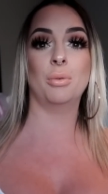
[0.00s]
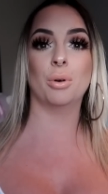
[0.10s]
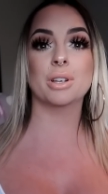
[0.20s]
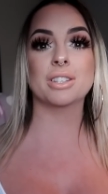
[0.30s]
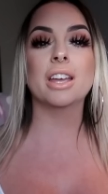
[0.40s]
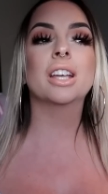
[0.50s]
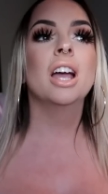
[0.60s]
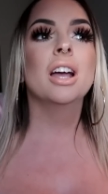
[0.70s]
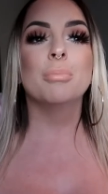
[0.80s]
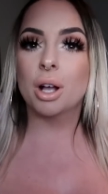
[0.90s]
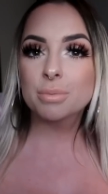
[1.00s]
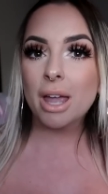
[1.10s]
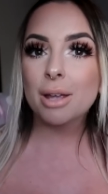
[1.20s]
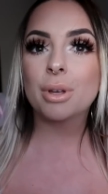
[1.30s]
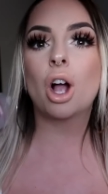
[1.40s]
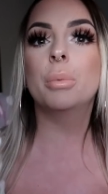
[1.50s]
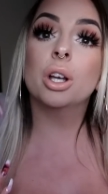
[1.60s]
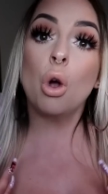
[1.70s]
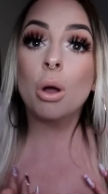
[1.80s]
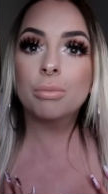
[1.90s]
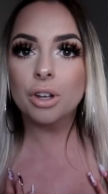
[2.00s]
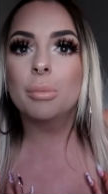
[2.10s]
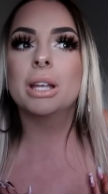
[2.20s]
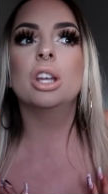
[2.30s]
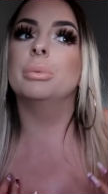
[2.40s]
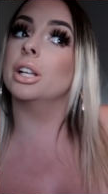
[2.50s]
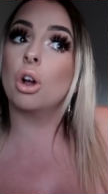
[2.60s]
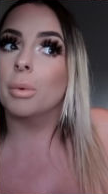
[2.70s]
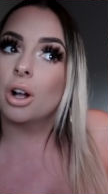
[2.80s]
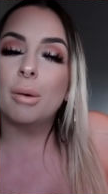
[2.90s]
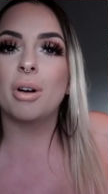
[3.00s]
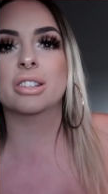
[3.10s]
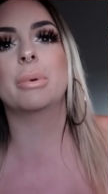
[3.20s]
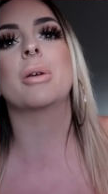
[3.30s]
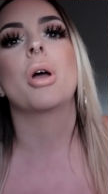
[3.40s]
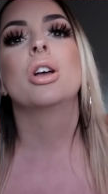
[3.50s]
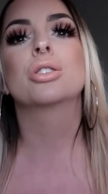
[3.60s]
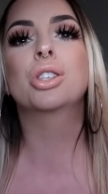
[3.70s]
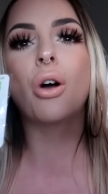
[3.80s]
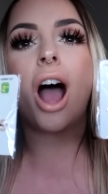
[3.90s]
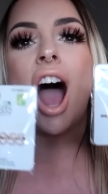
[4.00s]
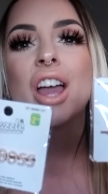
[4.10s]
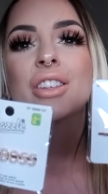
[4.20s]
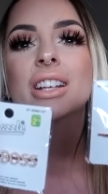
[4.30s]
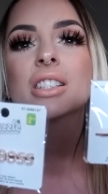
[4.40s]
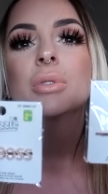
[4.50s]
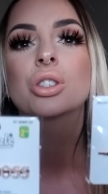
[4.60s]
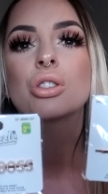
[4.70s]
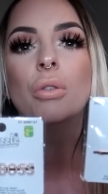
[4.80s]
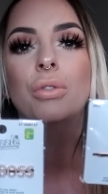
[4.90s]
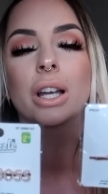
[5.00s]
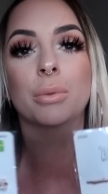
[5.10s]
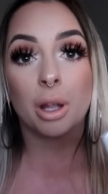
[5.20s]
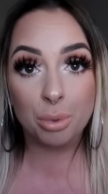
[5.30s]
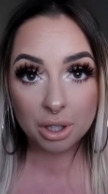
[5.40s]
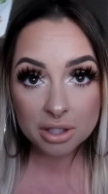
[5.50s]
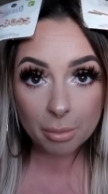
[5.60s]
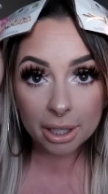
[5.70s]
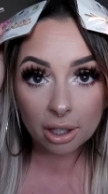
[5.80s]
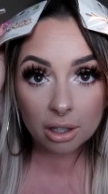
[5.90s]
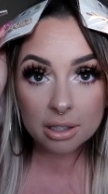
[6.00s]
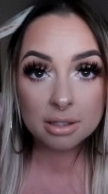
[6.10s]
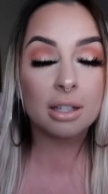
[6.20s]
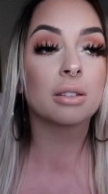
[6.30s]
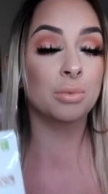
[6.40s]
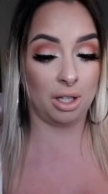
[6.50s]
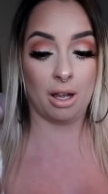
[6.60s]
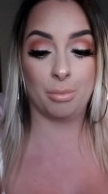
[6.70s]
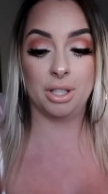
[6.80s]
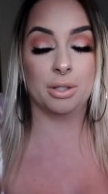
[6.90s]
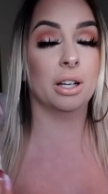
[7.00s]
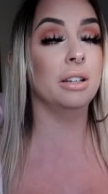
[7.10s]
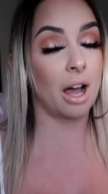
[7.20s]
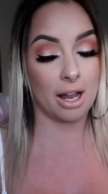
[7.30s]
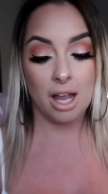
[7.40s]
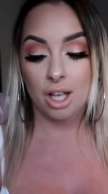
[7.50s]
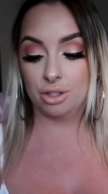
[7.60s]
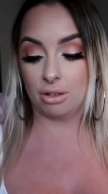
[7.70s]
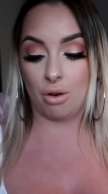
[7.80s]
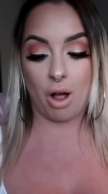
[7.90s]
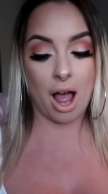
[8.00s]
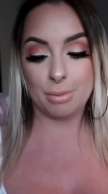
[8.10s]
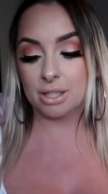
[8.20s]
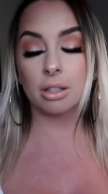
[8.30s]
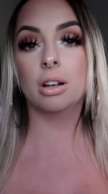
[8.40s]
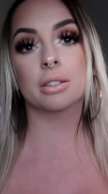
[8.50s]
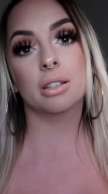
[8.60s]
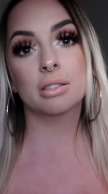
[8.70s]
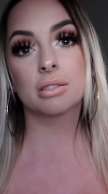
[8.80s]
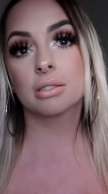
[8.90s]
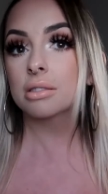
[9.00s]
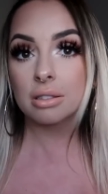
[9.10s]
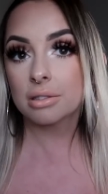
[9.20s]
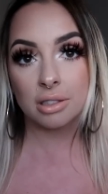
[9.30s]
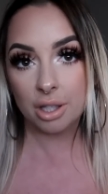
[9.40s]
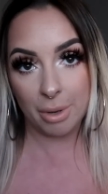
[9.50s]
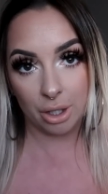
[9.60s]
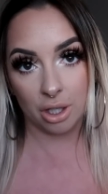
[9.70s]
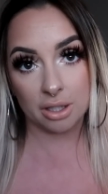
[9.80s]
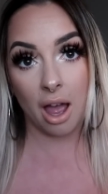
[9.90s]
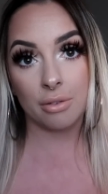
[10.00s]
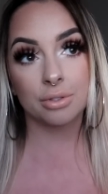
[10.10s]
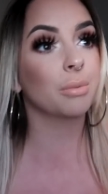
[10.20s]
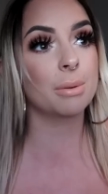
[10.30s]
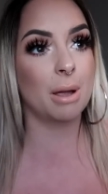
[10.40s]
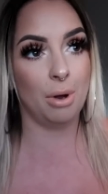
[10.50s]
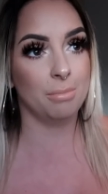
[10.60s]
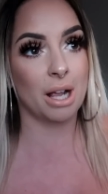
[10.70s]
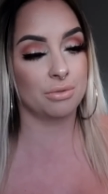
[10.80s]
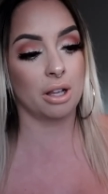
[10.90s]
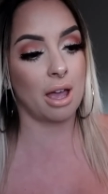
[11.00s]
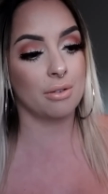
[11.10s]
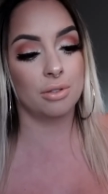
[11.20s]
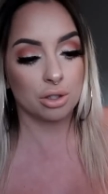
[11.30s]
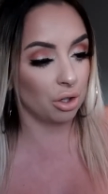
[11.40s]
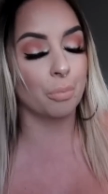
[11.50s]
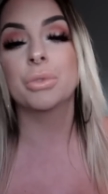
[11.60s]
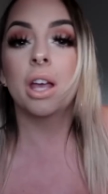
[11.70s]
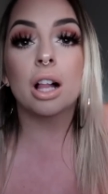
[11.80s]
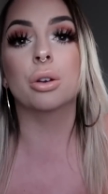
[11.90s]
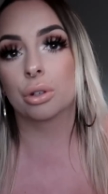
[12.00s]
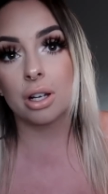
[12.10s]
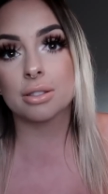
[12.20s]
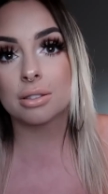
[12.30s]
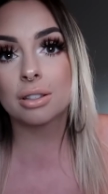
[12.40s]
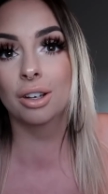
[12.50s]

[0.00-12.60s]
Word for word: We're always like, boss babe. Like, I'll be like, oh, I'm filming. He'll be like, oh my God, boss babe. So I think it's gonna be so funny when I put these in my hair and send them to him. He's gonna die. So I basically got these to make Chris laugh, to make my best friend laugh. So hello, Chris.